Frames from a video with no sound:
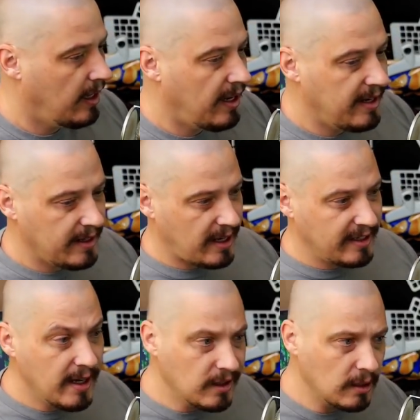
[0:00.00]
And I
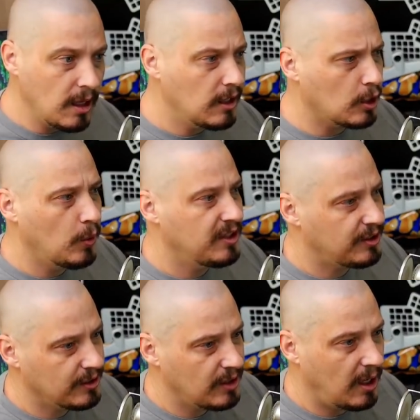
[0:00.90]
got a lot of
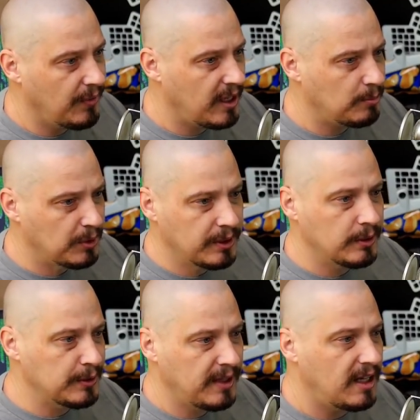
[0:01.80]
questions on that
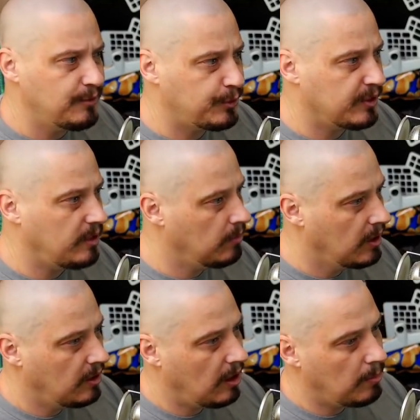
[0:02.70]
particular live stream
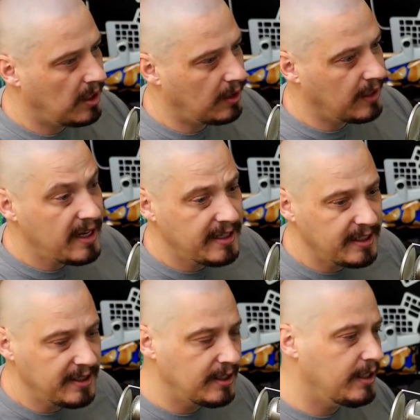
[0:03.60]
about hey,
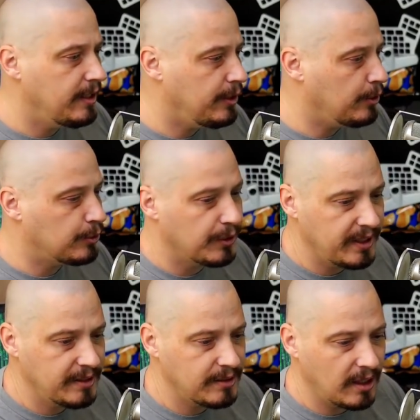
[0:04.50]
DT, do you
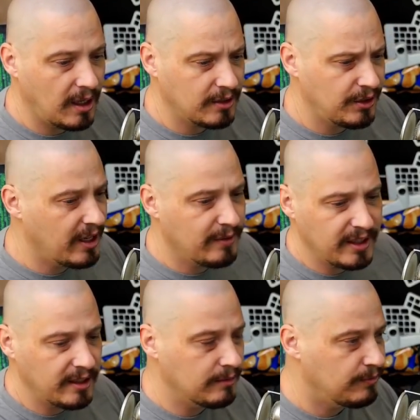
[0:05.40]
trade stocks? Do you have
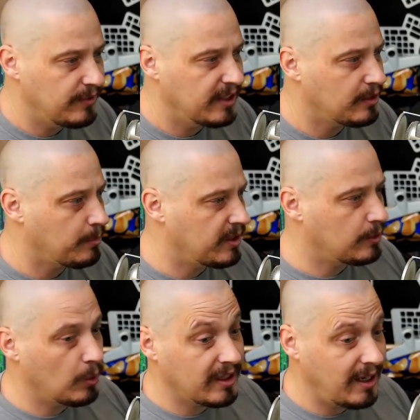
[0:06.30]
any investments?
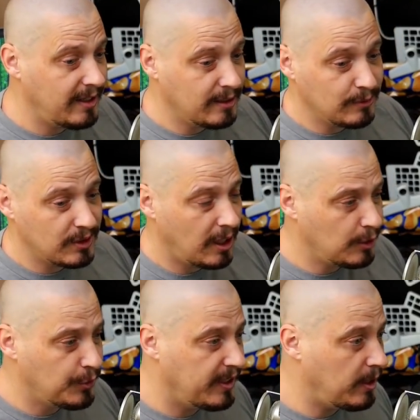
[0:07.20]
What kind of stock
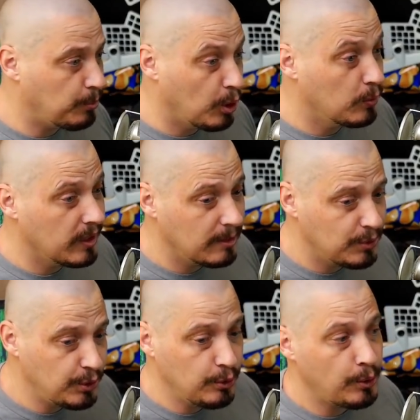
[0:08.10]
trading programs
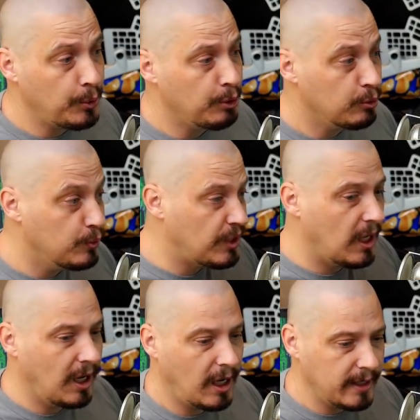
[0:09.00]
do you use
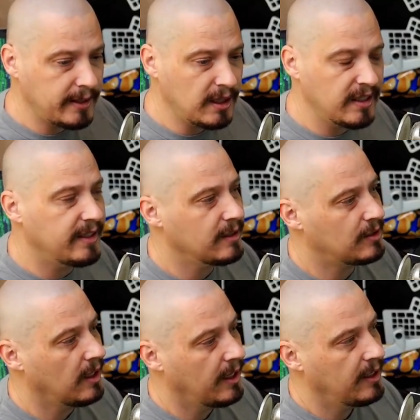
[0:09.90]
on Linux?
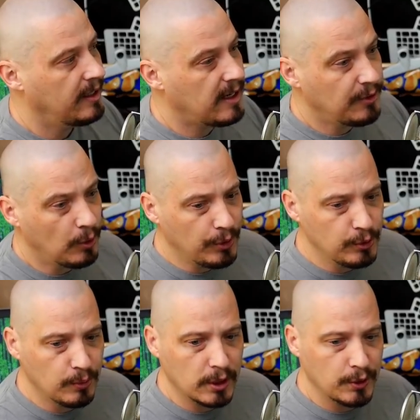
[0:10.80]
And I thought
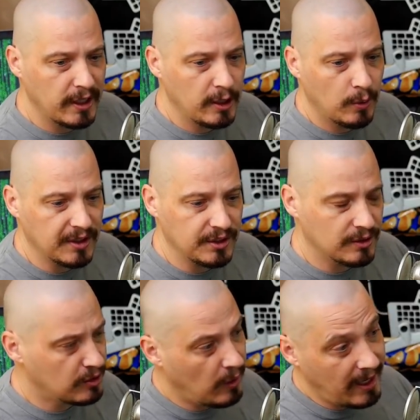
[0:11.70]
those were great
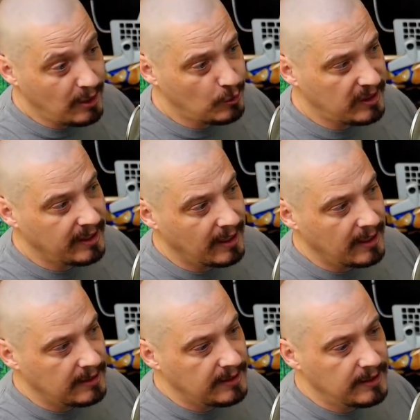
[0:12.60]
questions. So I actually
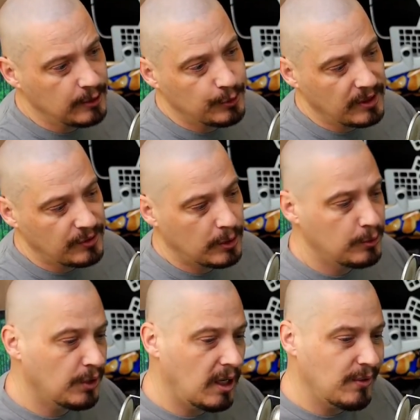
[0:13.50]
didn't address
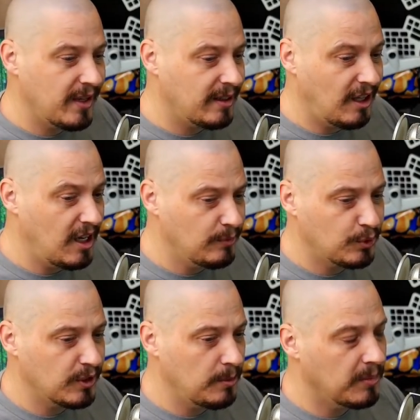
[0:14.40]
those on that live
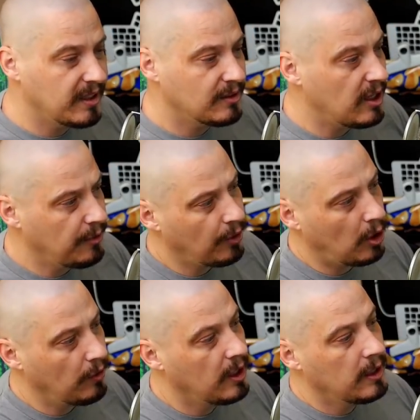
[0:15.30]
stream because I
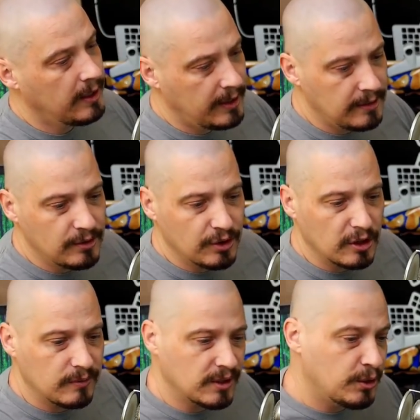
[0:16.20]
thought it
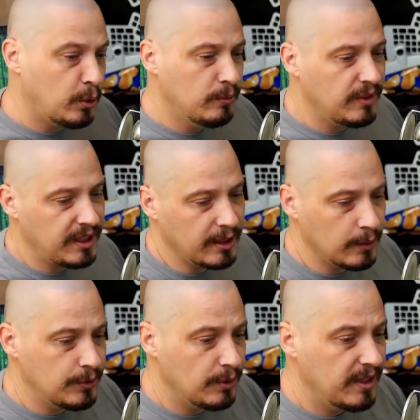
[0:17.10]
deserved its own video.
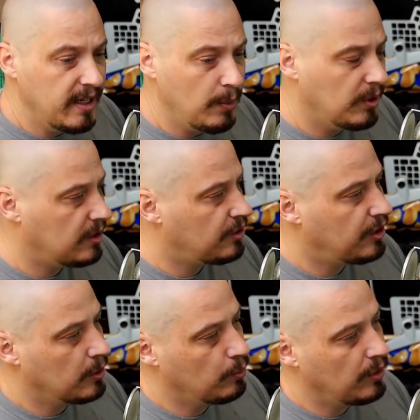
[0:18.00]
So today I wanted to
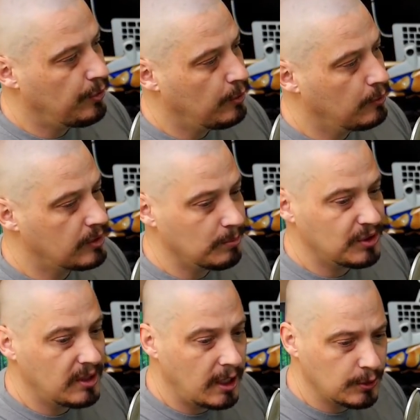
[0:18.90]
share with you some
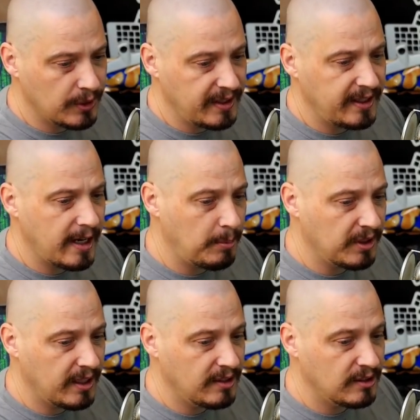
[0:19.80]
stock trading
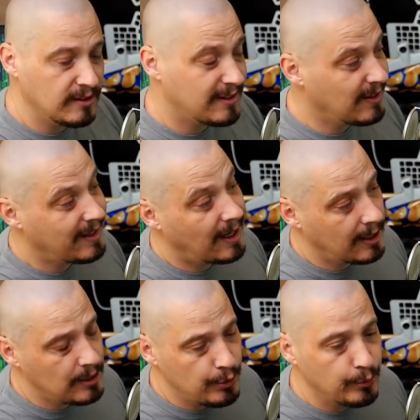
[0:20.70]
applications that I
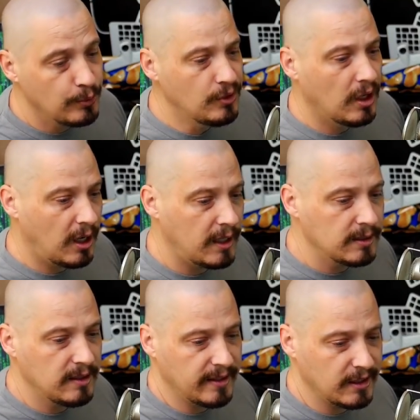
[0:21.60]
use on
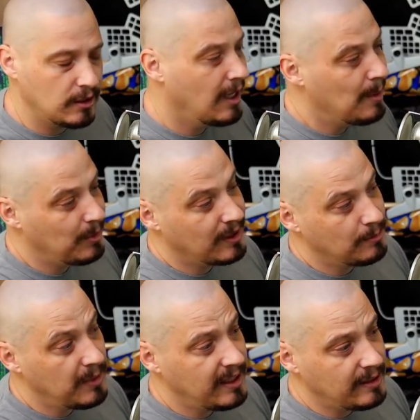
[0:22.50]
Linux because
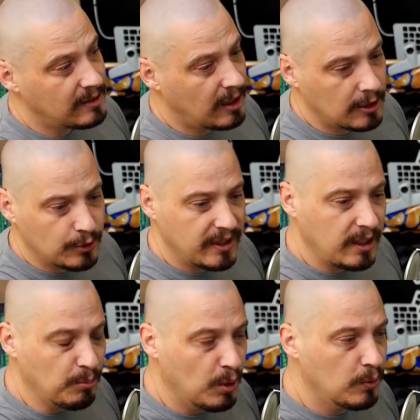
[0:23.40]
many stock
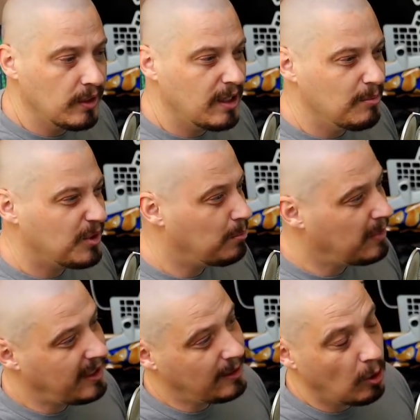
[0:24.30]
trading programs and
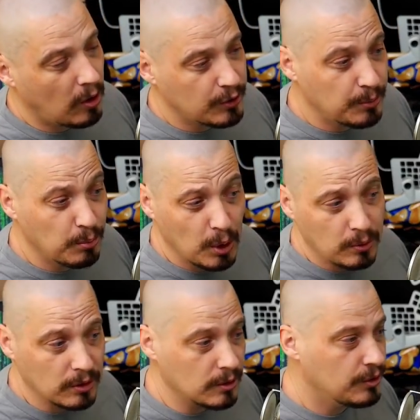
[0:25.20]
many large
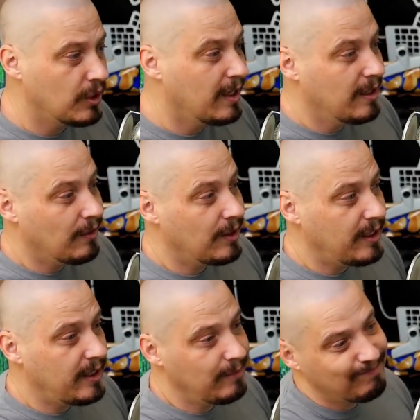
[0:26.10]
brokers,
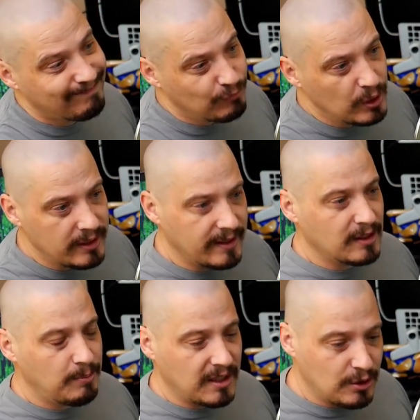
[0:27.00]
they really
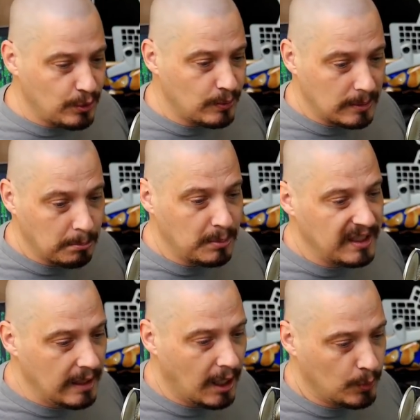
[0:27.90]
expect you to
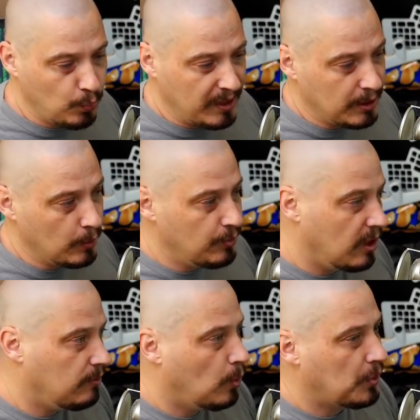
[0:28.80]
be on Windows,
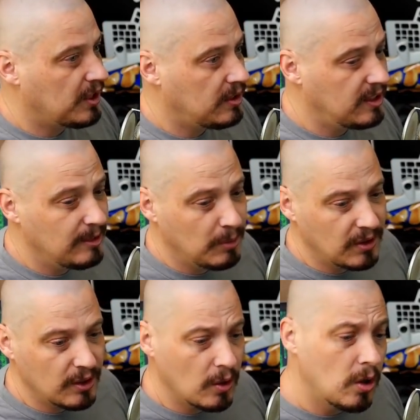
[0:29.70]
unfortunately, but
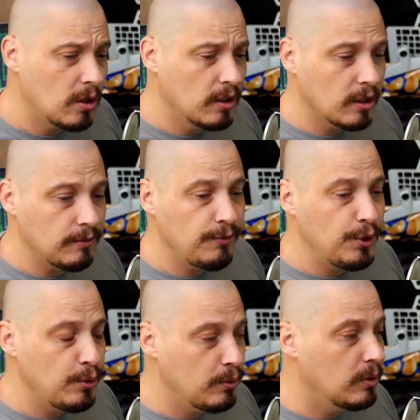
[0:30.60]
there are a
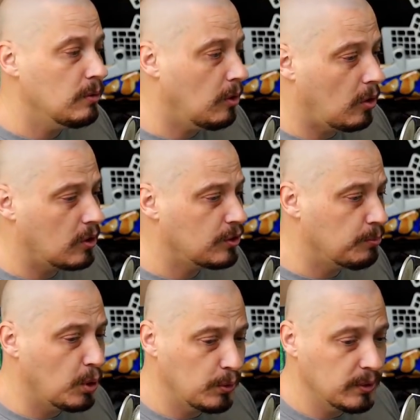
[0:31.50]
few large
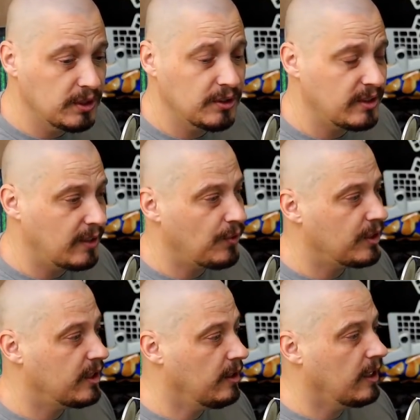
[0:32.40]
brokerages out
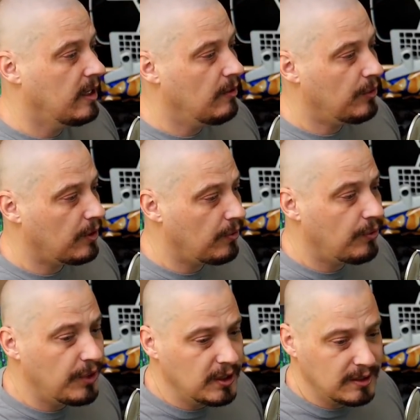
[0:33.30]
there that
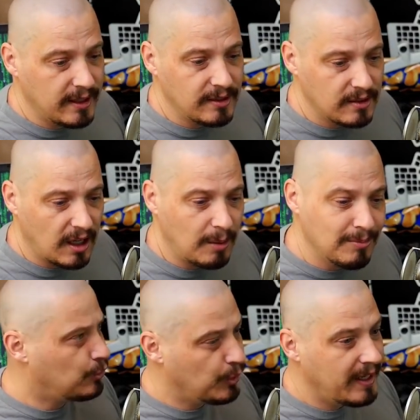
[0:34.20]
their desktop
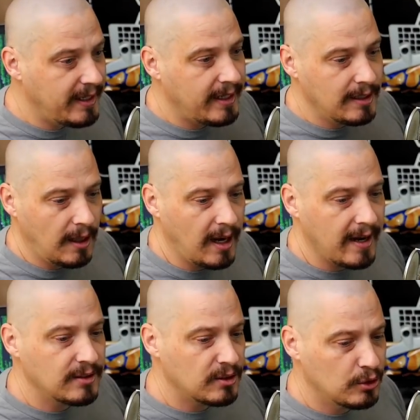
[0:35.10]
trading
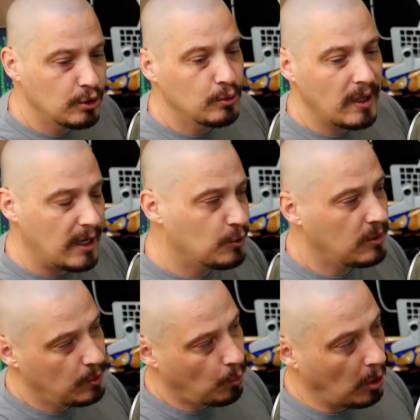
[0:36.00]
clients do
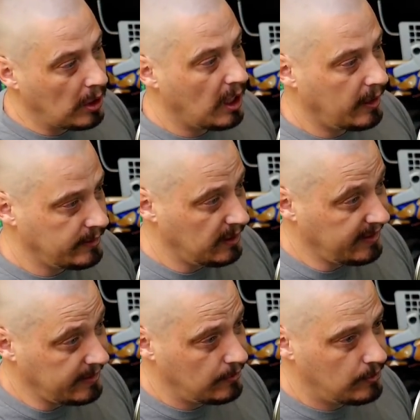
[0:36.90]
actually work on
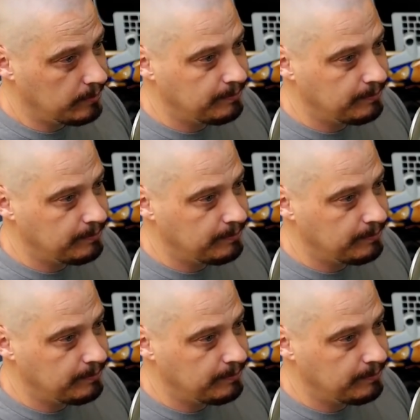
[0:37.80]
Linux.